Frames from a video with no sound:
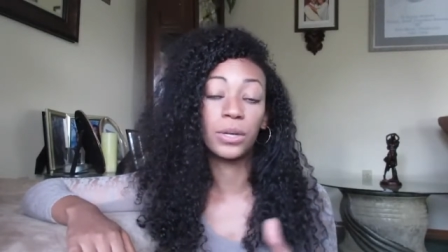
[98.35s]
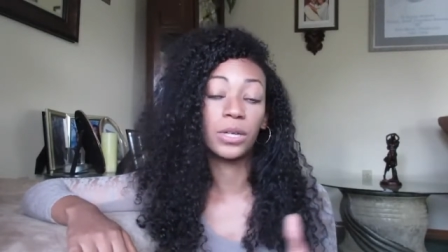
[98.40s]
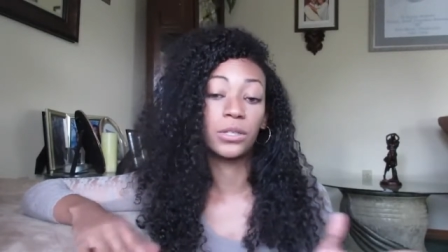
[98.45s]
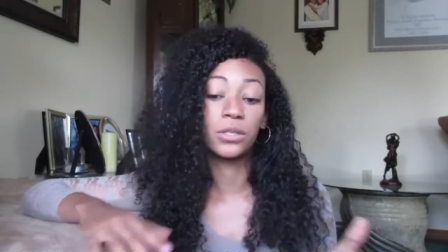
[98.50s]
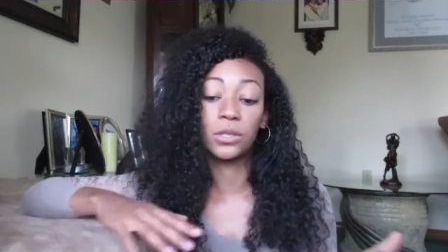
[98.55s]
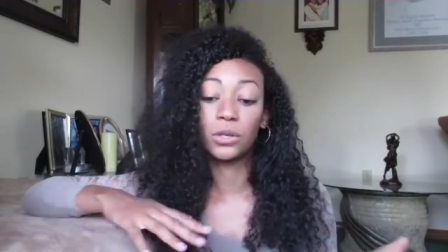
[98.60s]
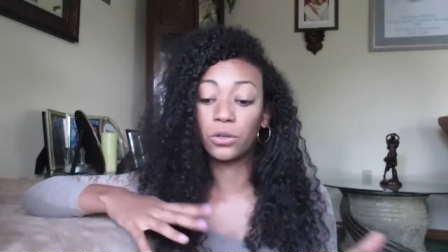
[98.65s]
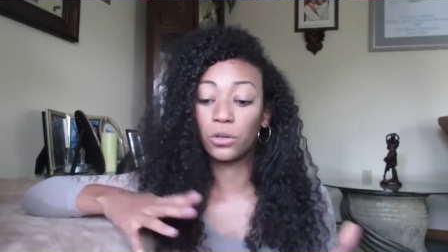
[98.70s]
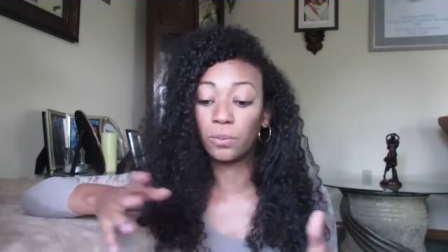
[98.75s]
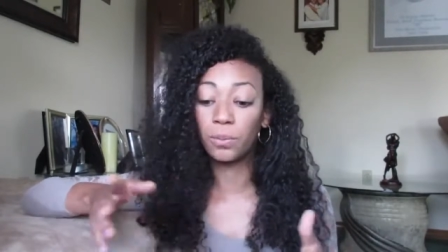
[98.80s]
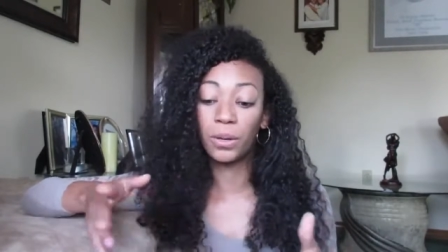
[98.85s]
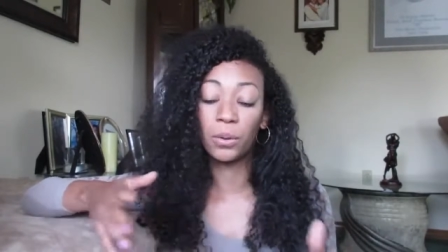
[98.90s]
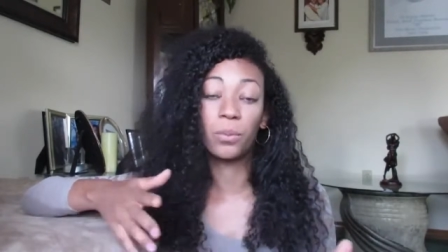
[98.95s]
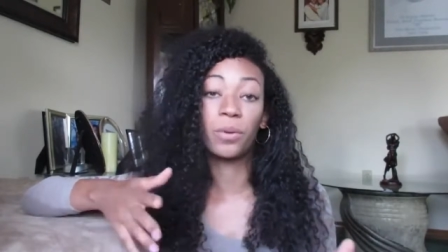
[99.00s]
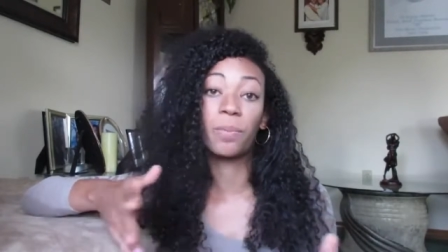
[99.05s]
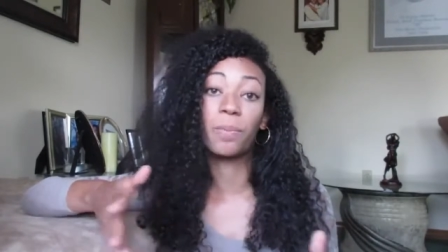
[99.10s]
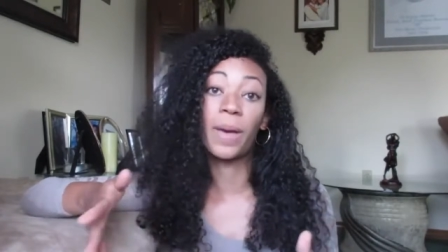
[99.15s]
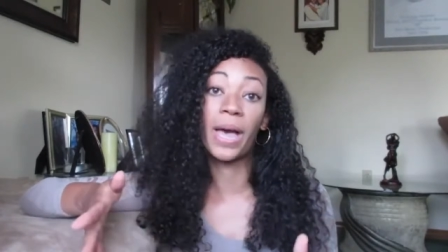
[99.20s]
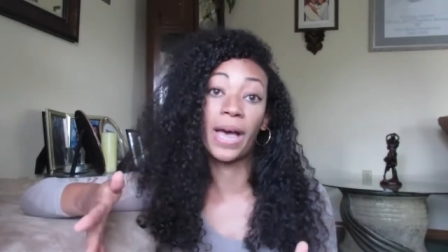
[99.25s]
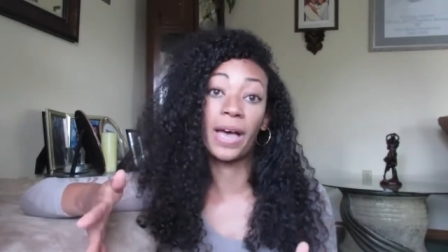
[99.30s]
And so you pick
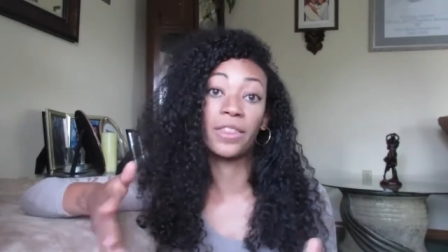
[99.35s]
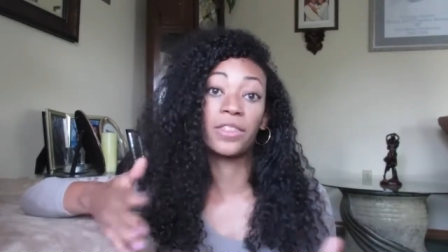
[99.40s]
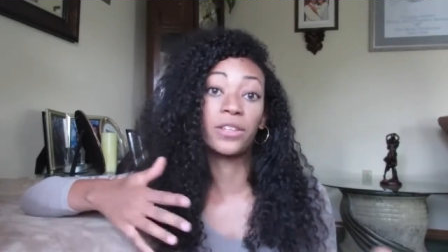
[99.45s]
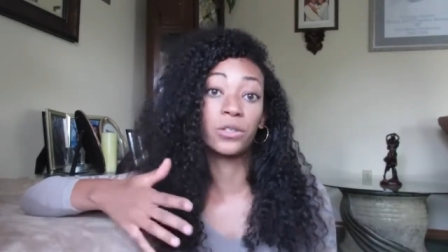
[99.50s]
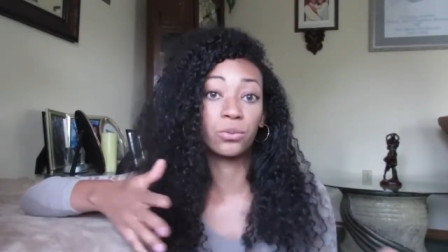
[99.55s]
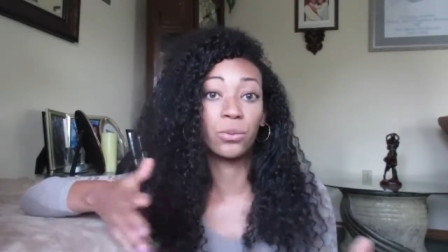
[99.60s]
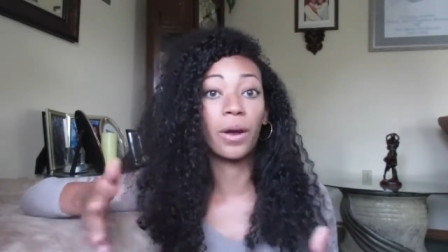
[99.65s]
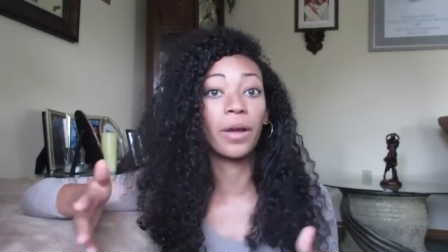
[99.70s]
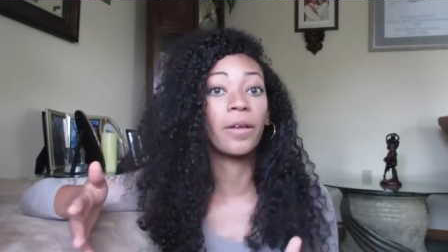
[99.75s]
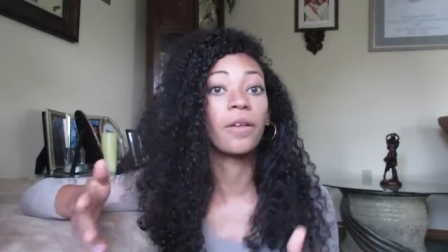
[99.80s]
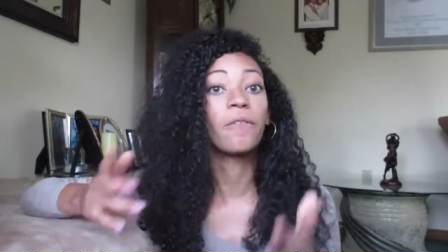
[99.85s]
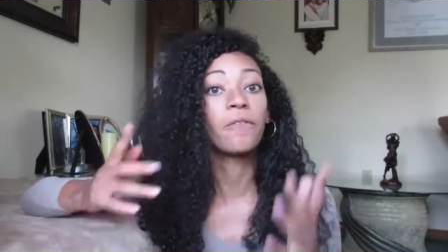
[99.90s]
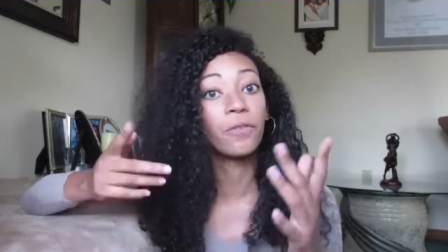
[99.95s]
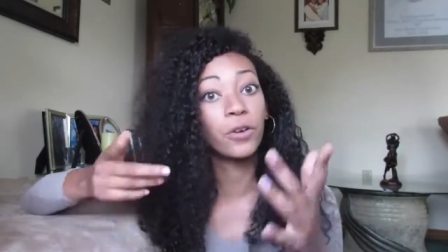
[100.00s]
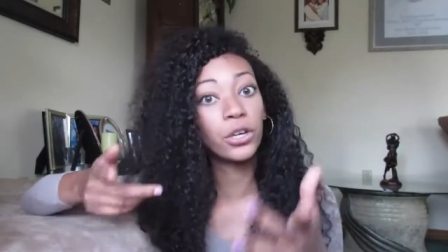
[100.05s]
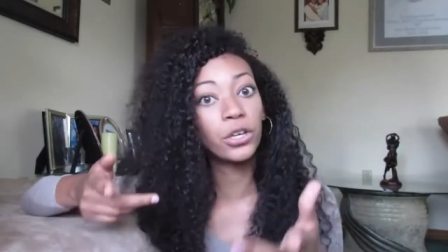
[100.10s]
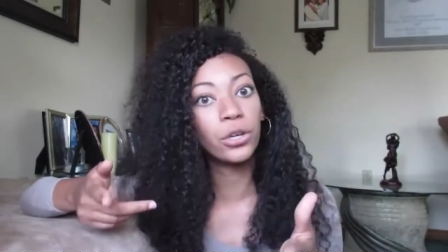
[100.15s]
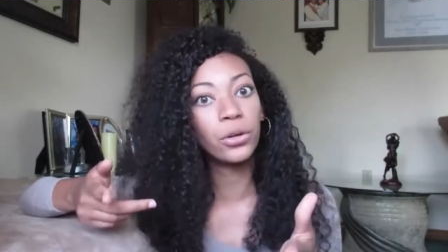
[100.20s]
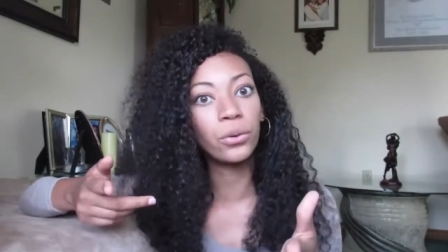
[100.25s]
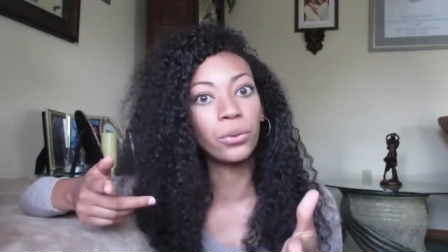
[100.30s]
what path is right
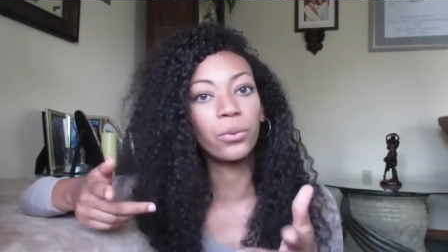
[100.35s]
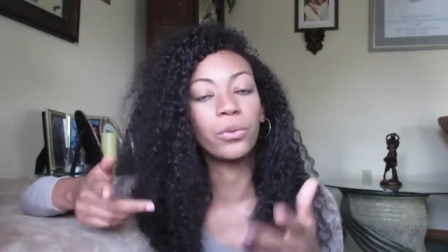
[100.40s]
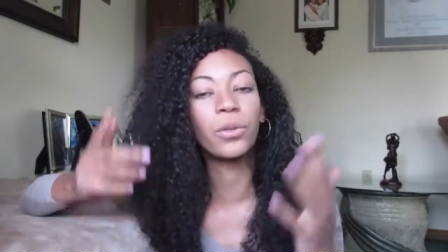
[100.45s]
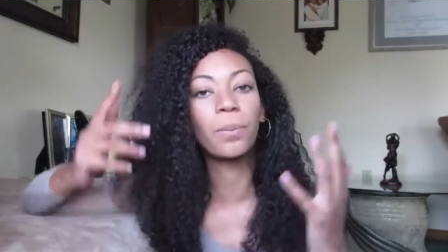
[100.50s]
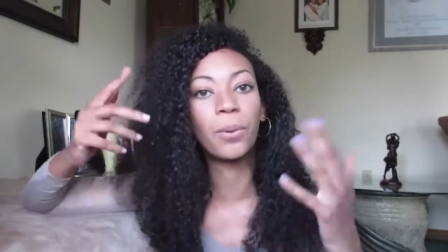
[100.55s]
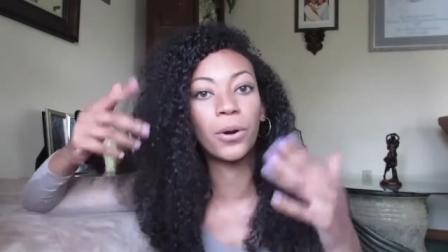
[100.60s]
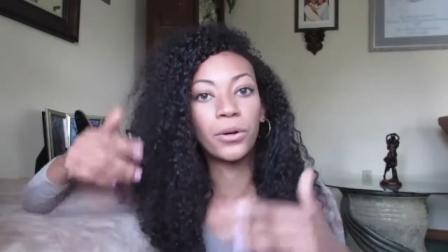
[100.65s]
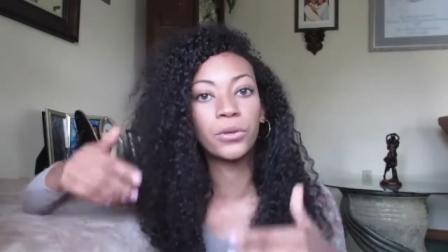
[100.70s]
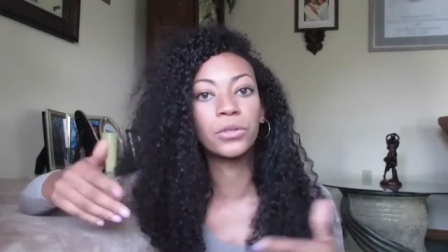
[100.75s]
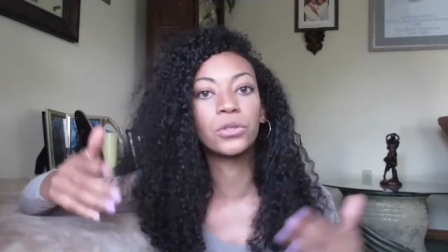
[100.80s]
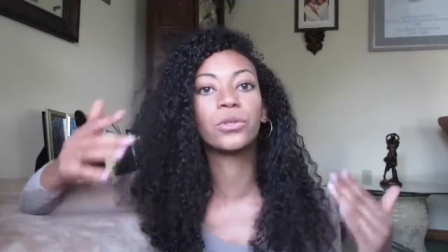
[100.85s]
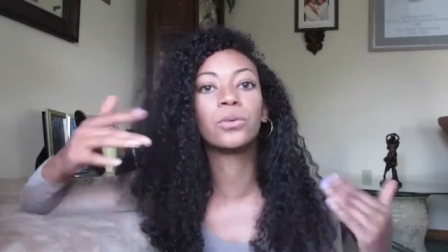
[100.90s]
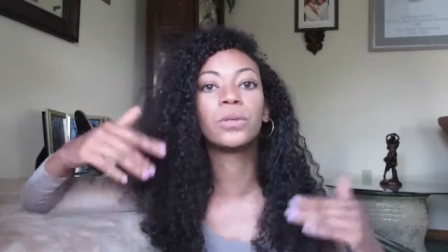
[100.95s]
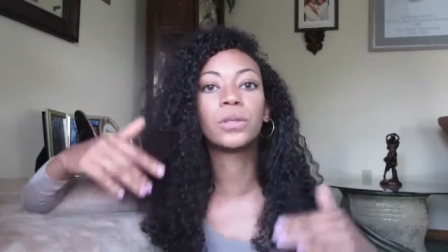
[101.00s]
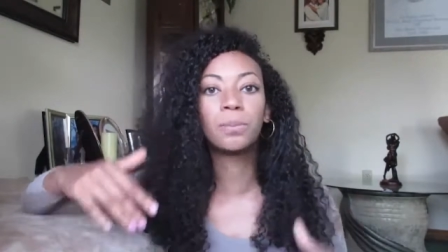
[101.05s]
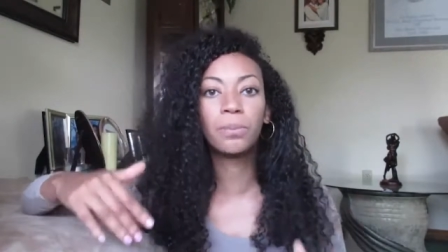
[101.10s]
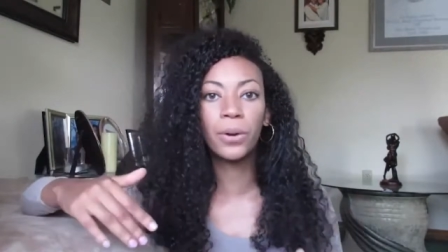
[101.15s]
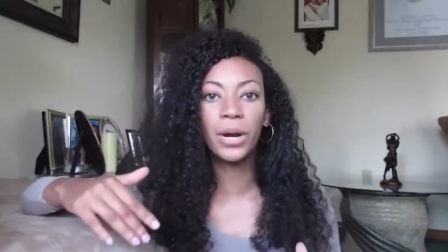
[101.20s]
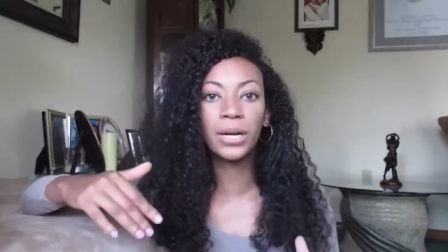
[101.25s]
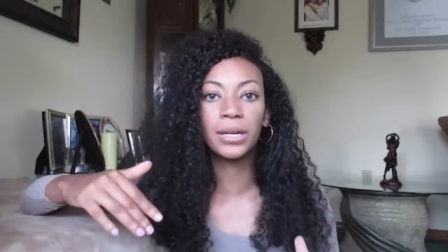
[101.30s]
for you, the person who
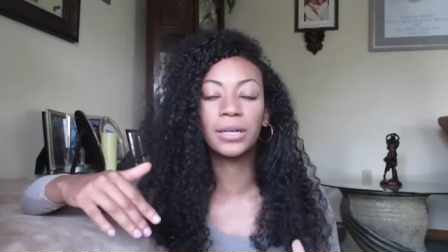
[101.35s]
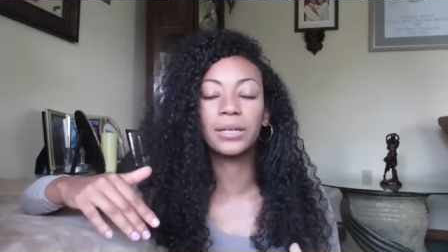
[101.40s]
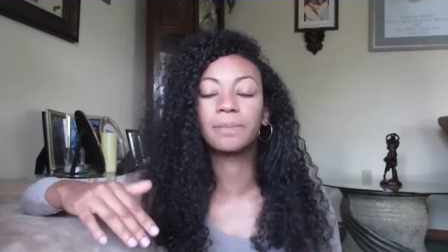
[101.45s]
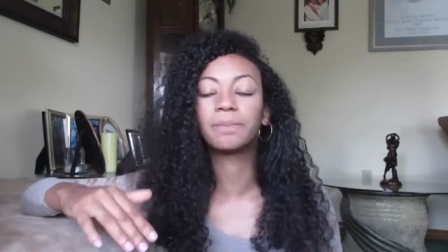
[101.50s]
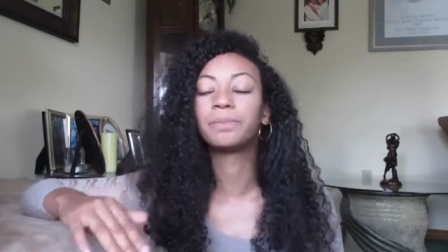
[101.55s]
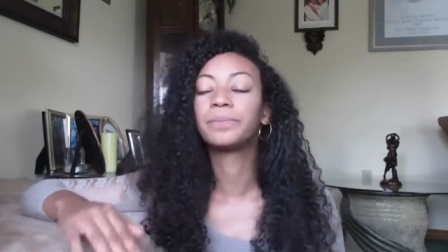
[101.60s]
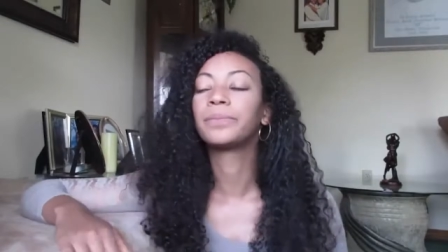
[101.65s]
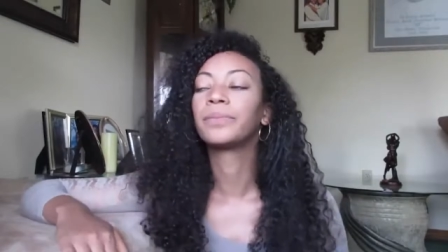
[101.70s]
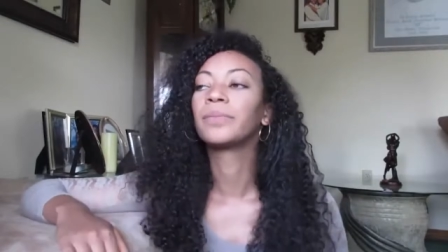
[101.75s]
is pregnant.